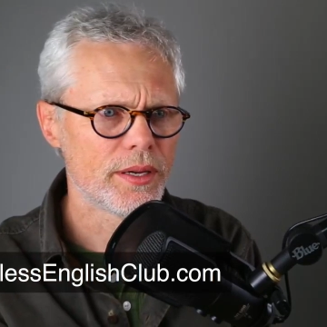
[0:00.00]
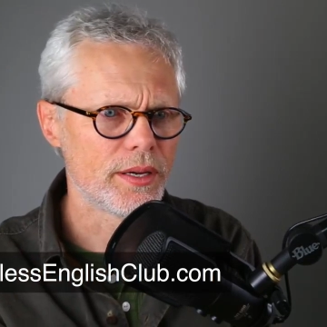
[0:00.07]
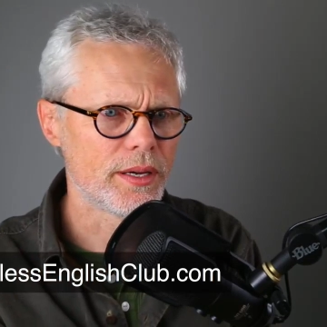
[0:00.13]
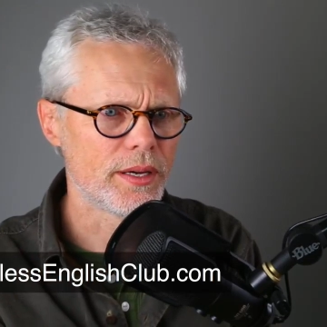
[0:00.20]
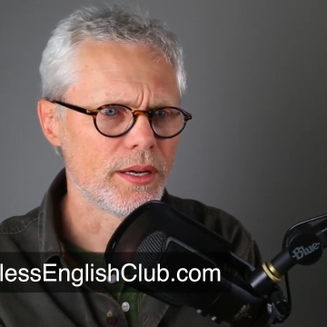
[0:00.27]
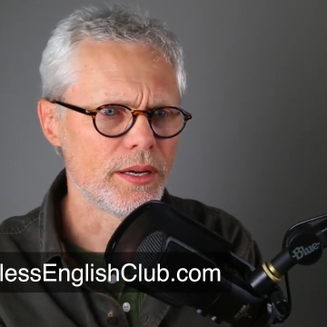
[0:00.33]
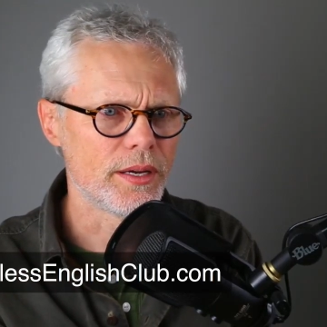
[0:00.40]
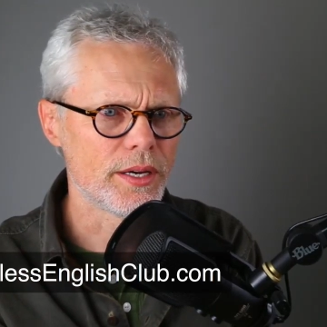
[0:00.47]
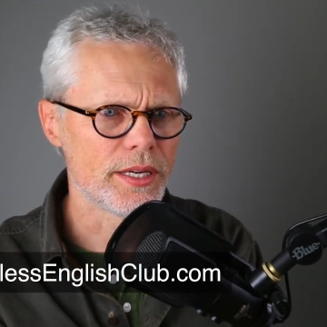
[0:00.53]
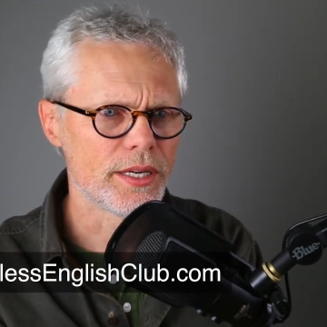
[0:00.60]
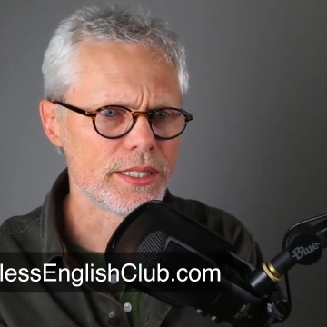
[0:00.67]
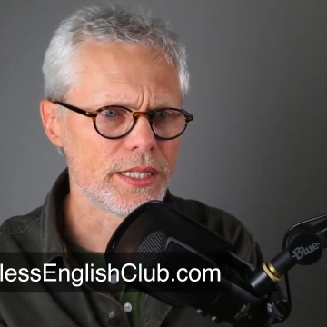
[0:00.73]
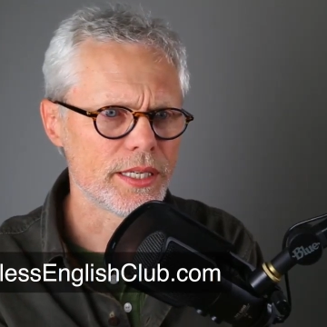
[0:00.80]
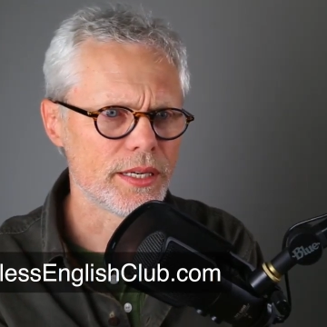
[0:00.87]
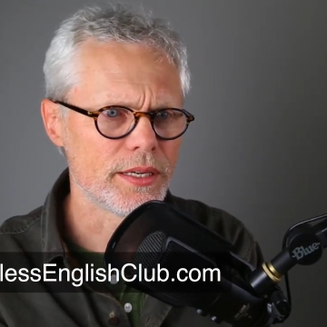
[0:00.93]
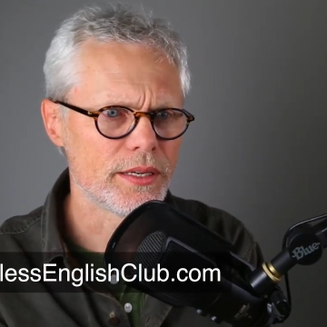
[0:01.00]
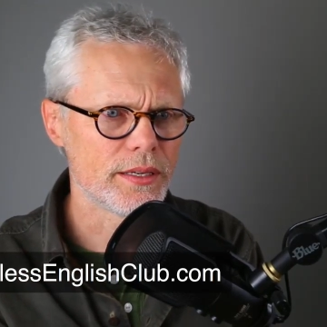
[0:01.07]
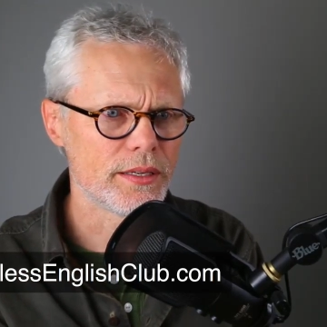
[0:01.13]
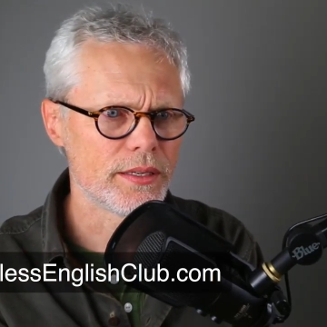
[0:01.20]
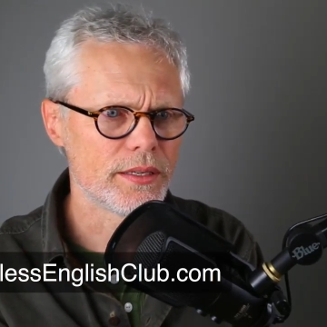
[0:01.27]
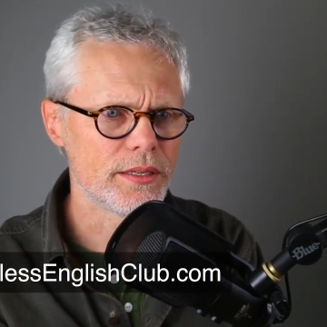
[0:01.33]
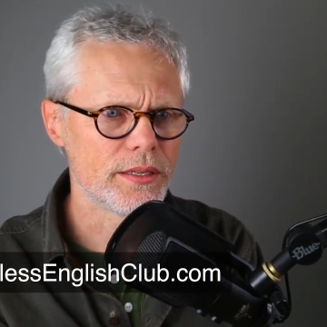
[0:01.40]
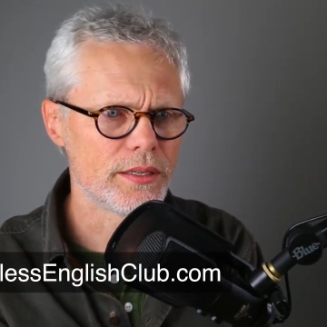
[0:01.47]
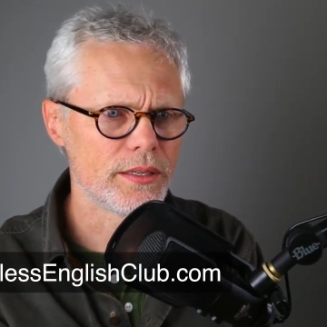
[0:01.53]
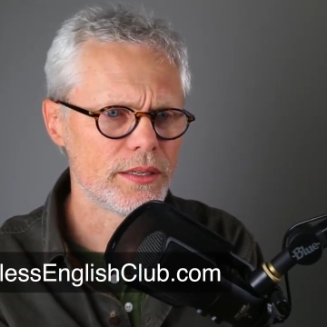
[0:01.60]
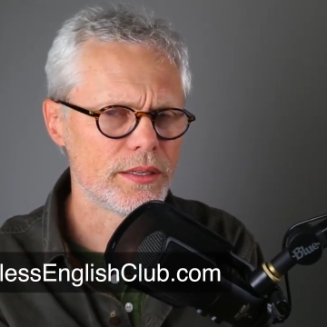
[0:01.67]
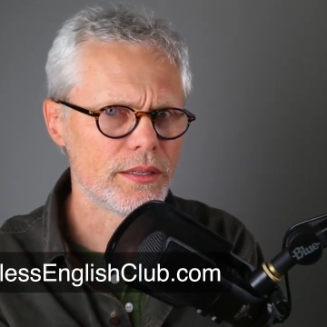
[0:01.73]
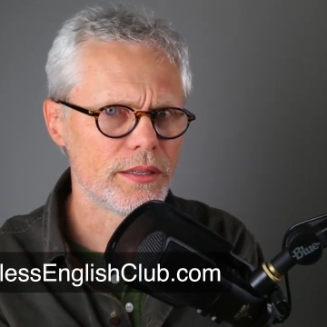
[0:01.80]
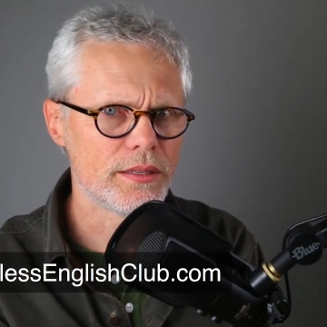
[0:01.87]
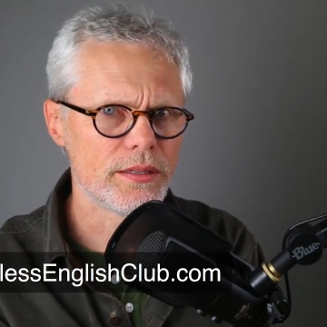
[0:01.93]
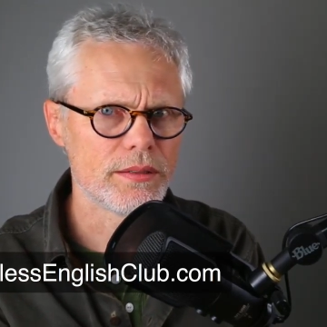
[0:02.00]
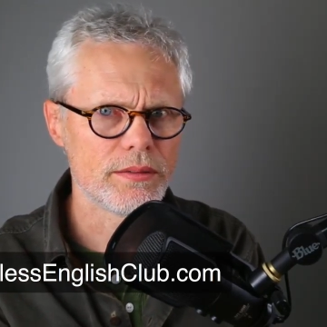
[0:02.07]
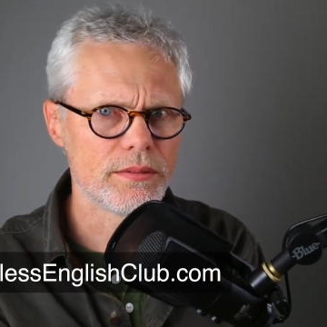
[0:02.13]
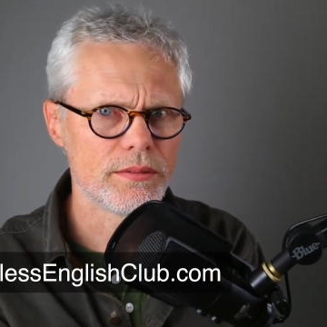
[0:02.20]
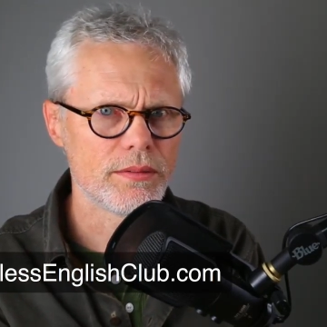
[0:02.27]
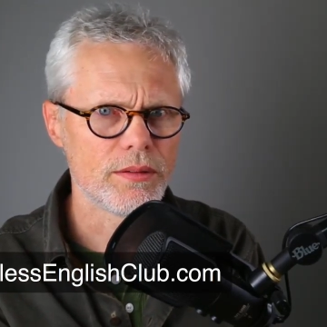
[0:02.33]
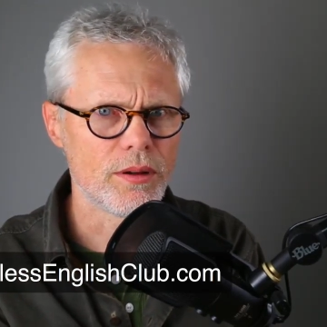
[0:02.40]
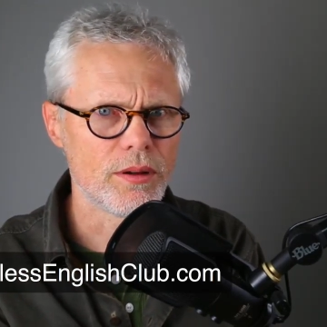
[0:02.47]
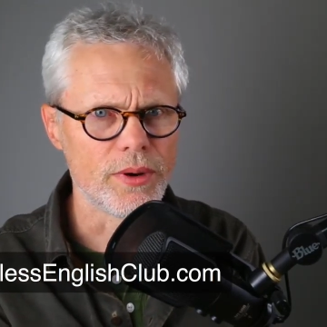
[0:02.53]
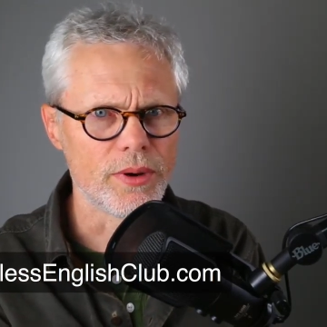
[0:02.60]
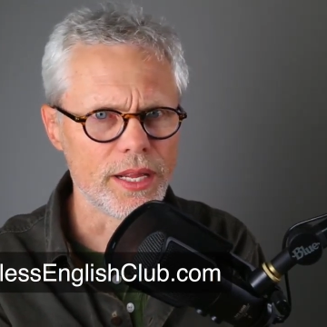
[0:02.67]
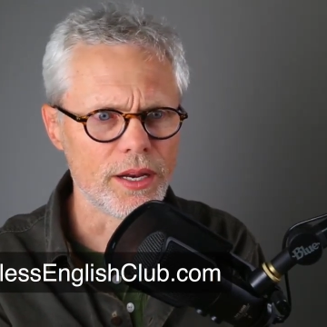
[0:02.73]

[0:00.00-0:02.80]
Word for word: Uh, you're going to see already,